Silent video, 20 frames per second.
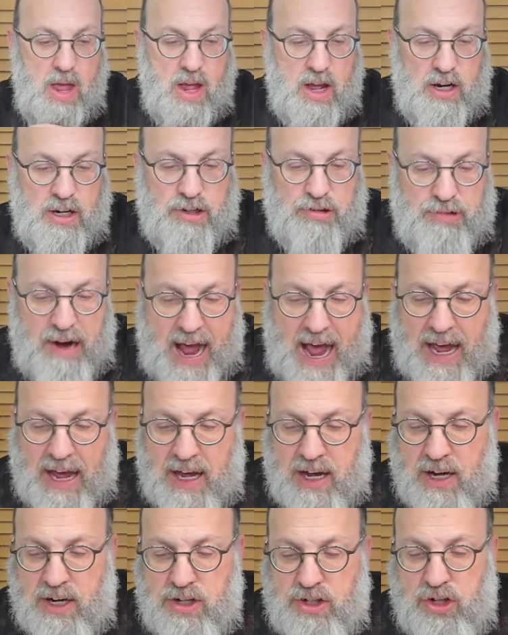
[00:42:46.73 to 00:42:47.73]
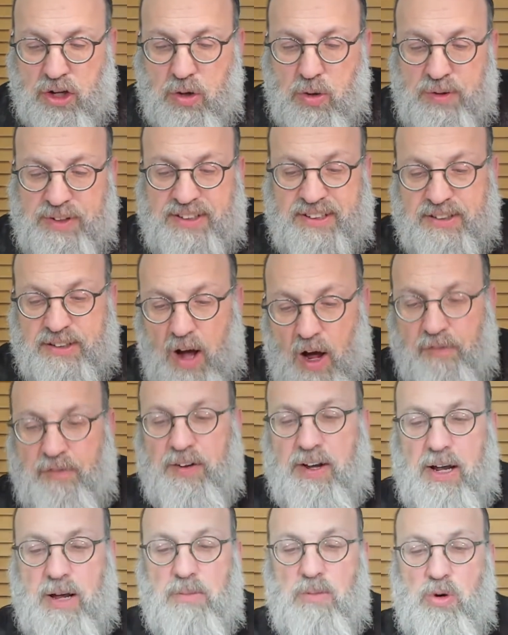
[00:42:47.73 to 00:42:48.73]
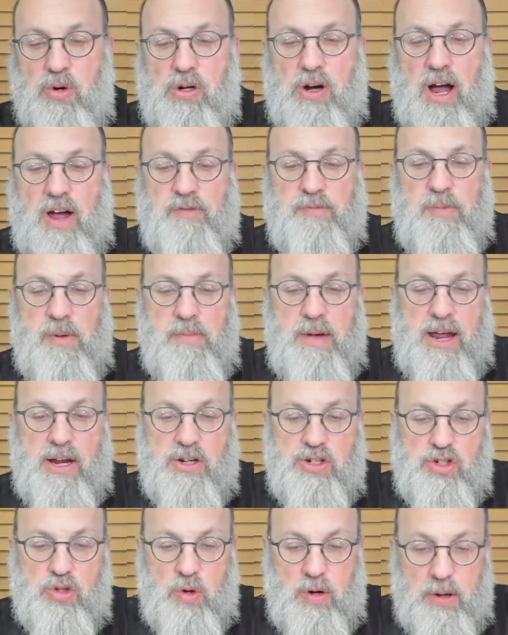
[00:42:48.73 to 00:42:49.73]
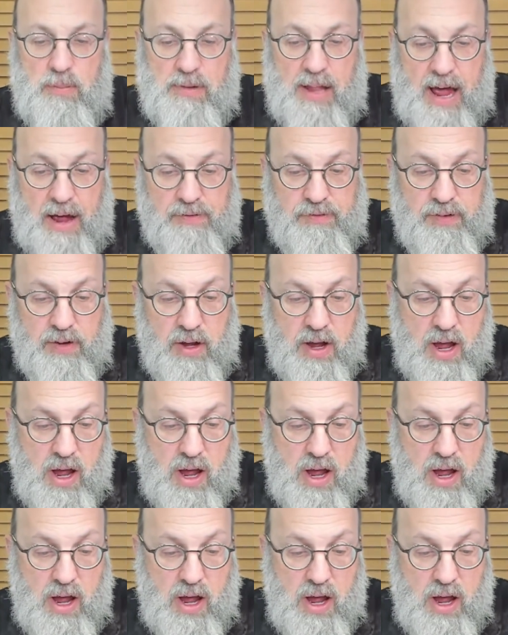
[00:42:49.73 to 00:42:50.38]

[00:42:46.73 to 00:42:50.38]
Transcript: Krach shehu safik Yehoshua lav.